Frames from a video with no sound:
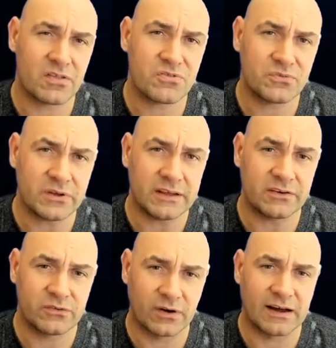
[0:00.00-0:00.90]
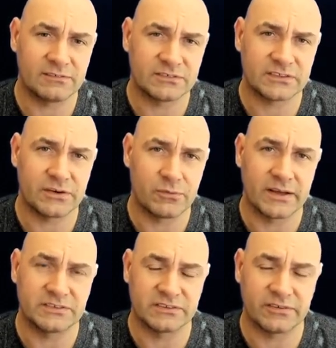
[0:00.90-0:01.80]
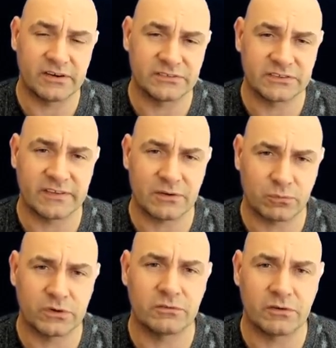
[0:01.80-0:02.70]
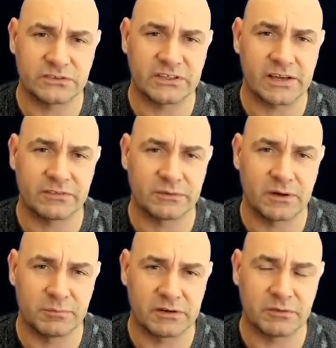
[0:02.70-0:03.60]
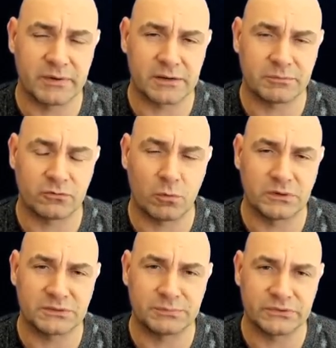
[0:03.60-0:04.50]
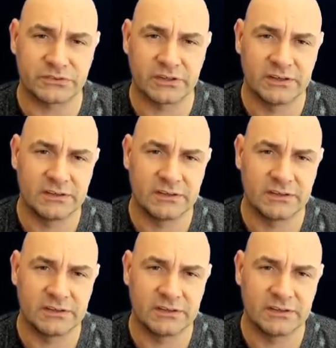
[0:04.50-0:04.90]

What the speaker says: 3 drives in RAID 0. So that would have obviously given a bit of a better performance boost.